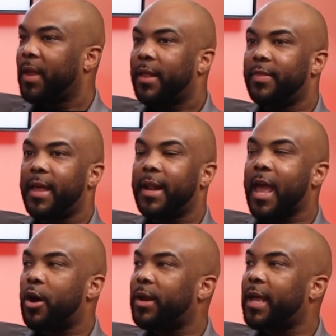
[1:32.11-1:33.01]
then
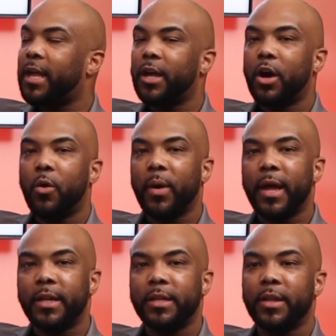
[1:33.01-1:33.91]
now they can go
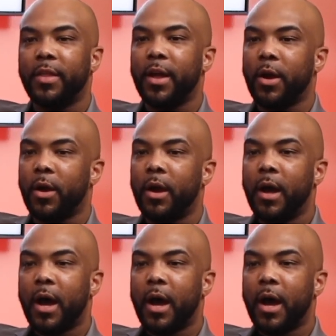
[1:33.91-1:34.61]
into their